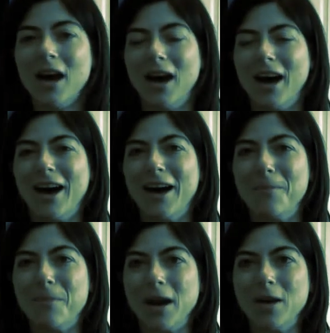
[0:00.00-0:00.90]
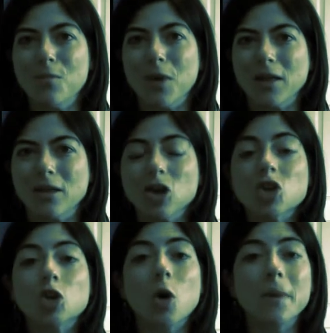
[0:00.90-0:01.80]
But there's
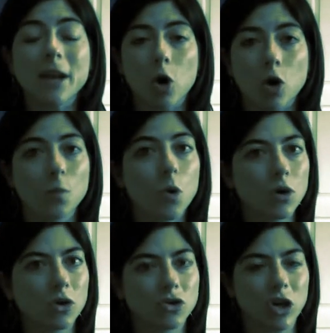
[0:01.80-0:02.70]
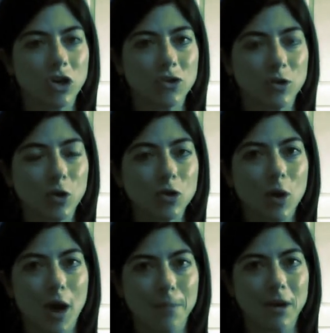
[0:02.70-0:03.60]
so many hormonal changes also
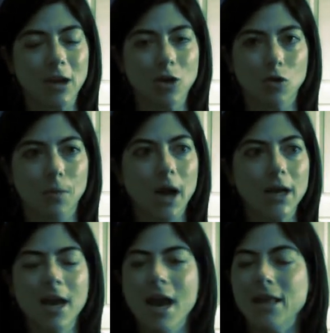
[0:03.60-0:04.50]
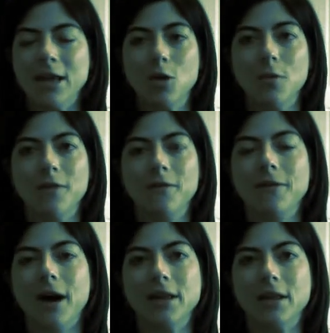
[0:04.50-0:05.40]
happening in your body that you may
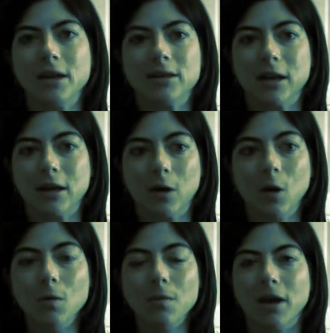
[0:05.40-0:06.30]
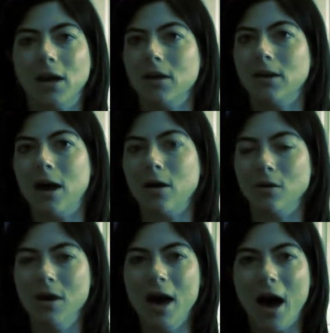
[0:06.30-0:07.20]
find that it's like, oh my God, now
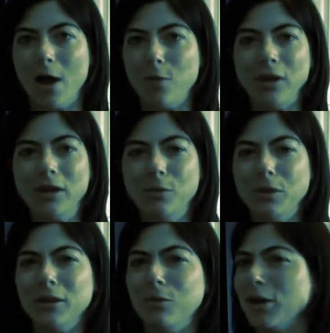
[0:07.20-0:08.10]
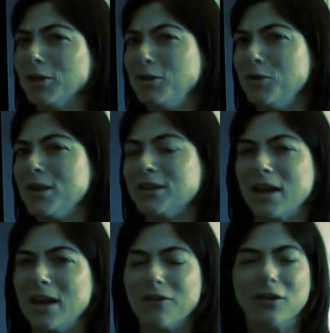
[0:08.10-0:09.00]
I really want to do this. I
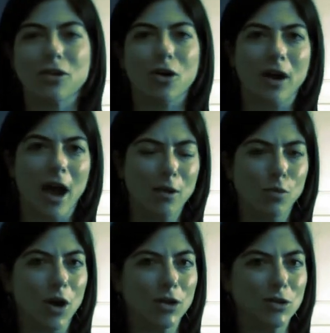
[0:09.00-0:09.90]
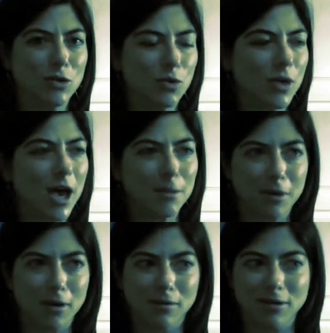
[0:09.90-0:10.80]
never thought I'd want to do that,
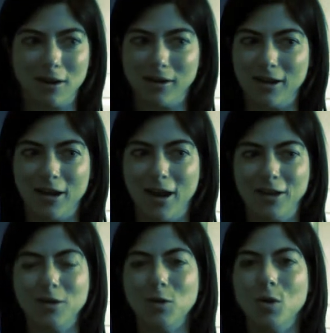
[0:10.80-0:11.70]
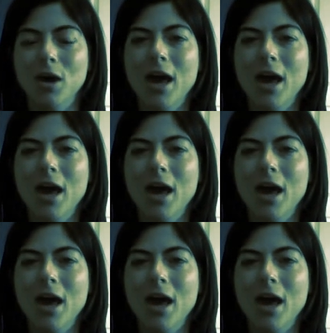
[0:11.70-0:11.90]
but suddenly I do.